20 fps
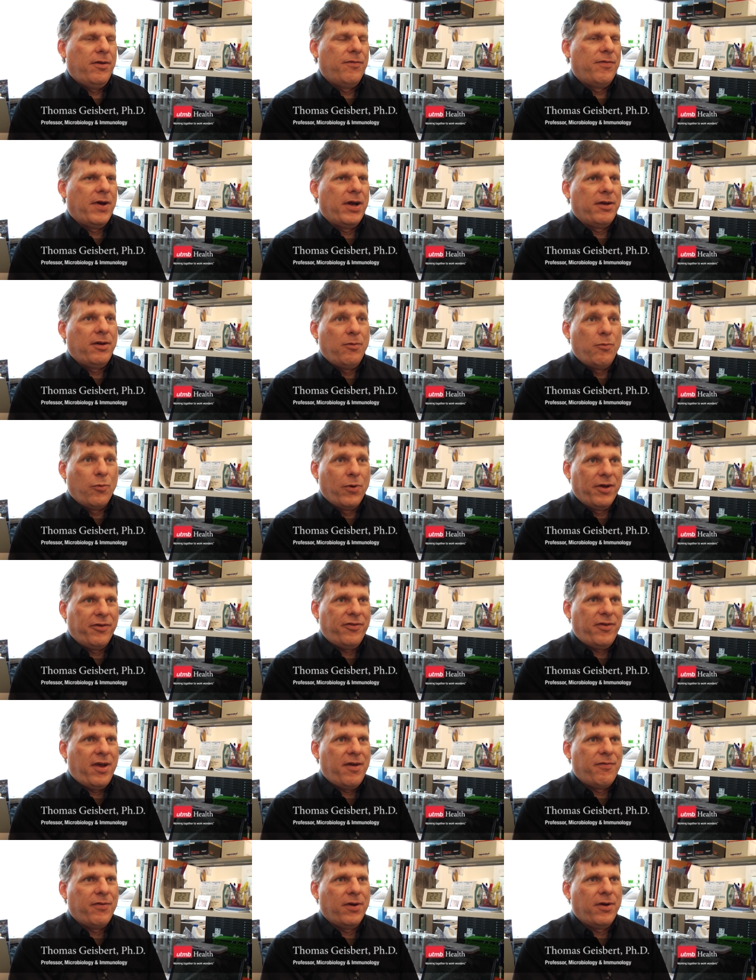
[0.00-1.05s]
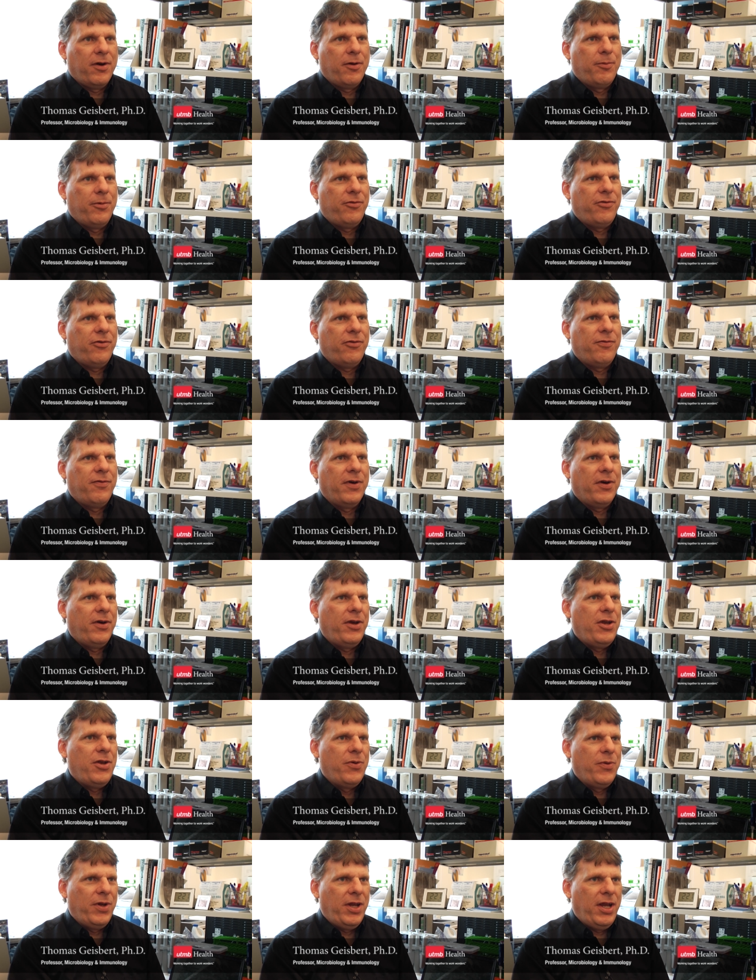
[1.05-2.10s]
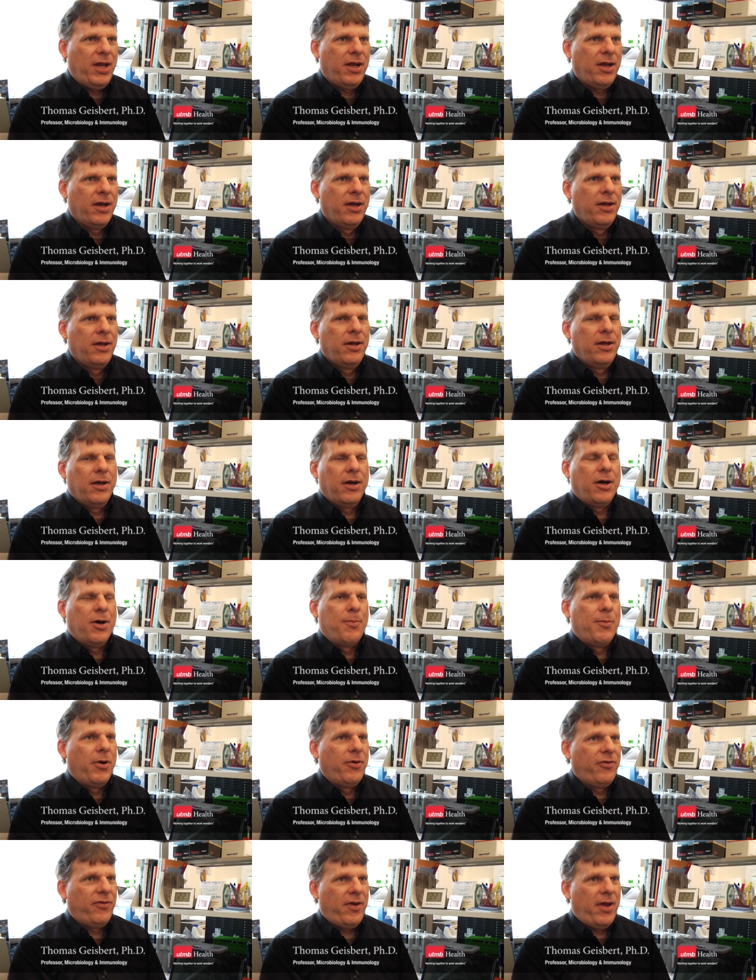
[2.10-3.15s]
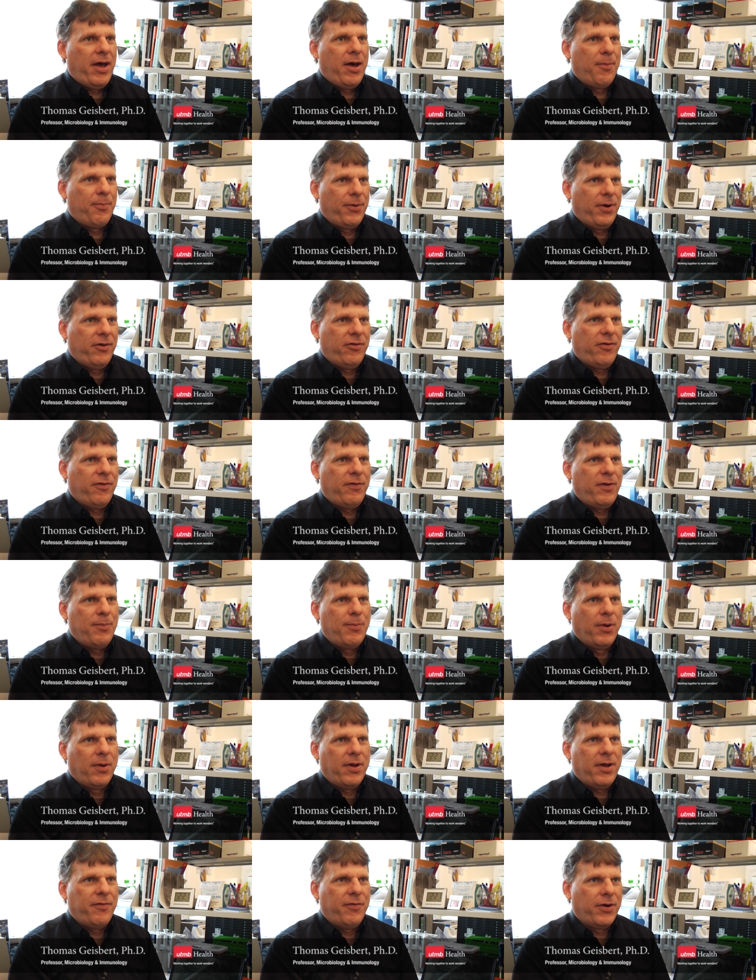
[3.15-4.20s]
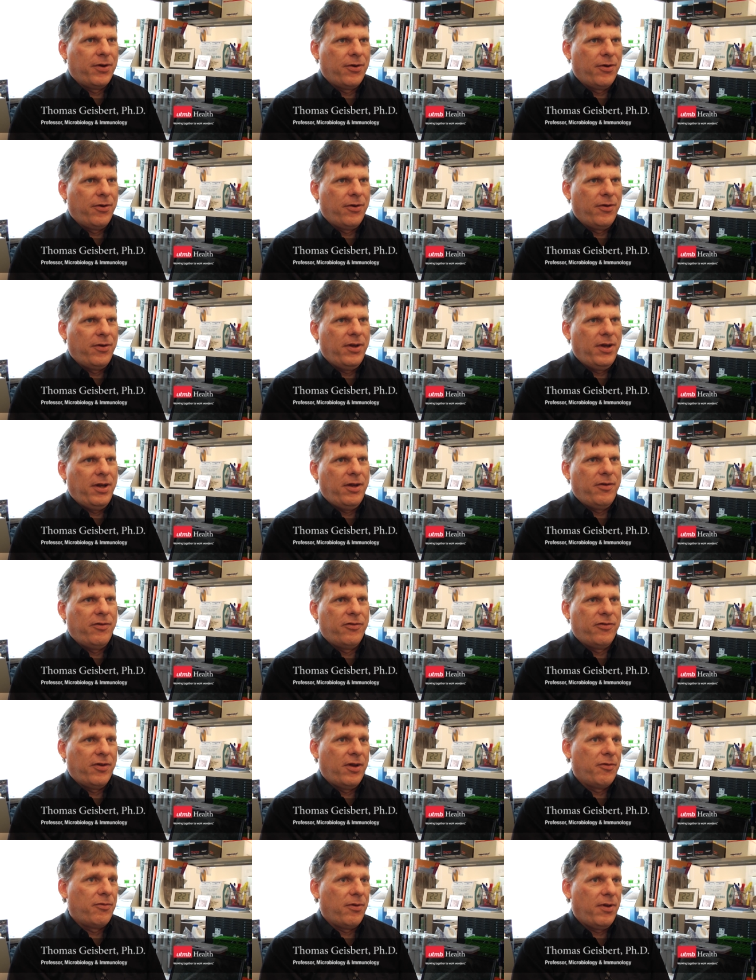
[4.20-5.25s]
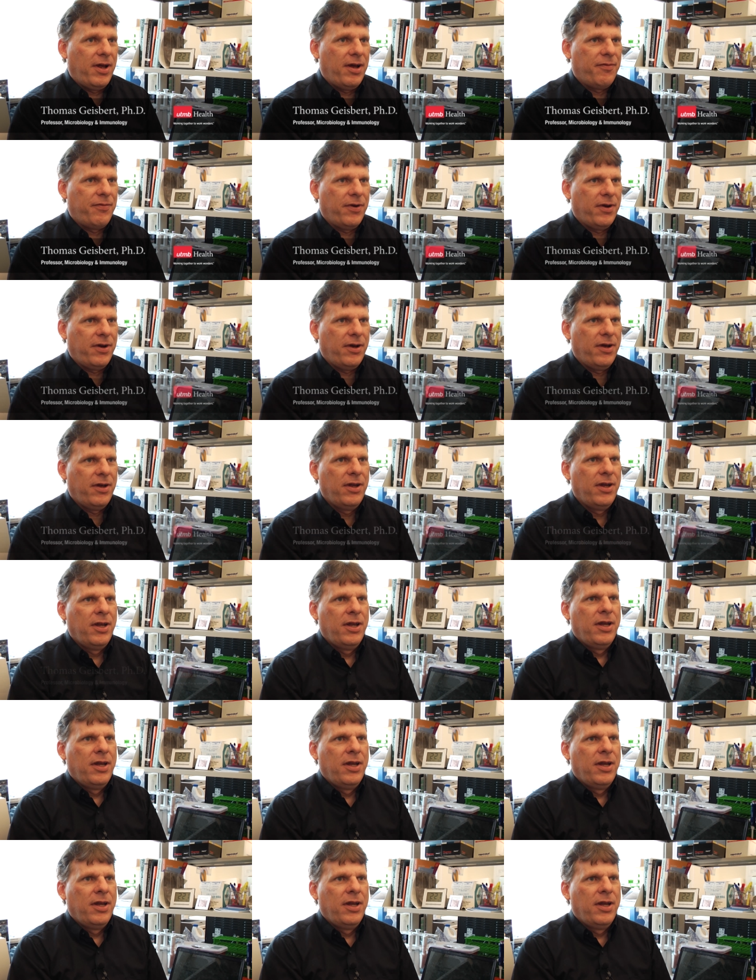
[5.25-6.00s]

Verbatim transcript: in fact in West Africa, which is very unique. Uh, most outbreaks of Ebola have occurred in Central Africa.